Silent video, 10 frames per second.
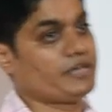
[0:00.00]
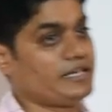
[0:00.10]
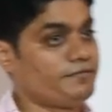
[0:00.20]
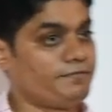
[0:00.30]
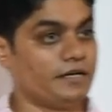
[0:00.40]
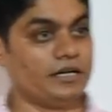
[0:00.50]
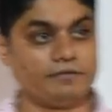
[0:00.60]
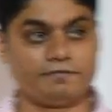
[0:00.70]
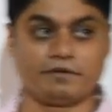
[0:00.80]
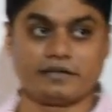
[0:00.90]
you can
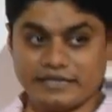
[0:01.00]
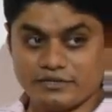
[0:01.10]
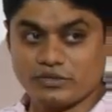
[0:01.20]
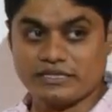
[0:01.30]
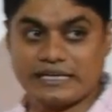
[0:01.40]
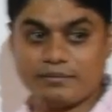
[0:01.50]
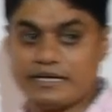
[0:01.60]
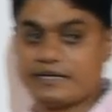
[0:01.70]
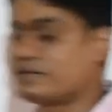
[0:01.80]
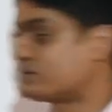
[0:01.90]
write one
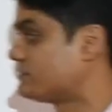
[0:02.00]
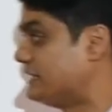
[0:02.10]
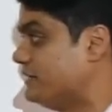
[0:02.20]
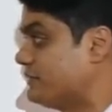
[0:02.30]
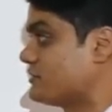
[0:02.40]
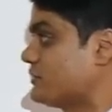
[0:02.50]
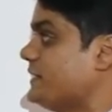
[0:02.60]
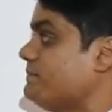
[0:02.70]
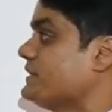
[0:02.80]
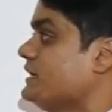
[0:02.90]
table and its elements.
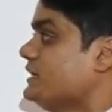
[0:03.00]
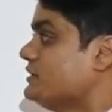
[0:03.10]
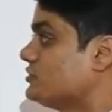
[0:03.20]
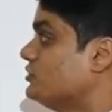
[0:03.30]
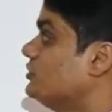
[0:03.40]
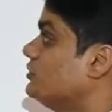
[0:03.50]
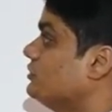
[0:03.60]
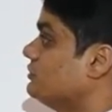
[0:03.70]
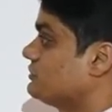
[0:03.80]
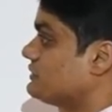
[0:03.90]
Okay,
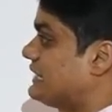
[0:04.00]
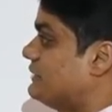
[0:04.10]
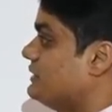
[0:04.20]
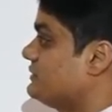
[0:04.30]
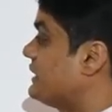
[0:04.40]
so table is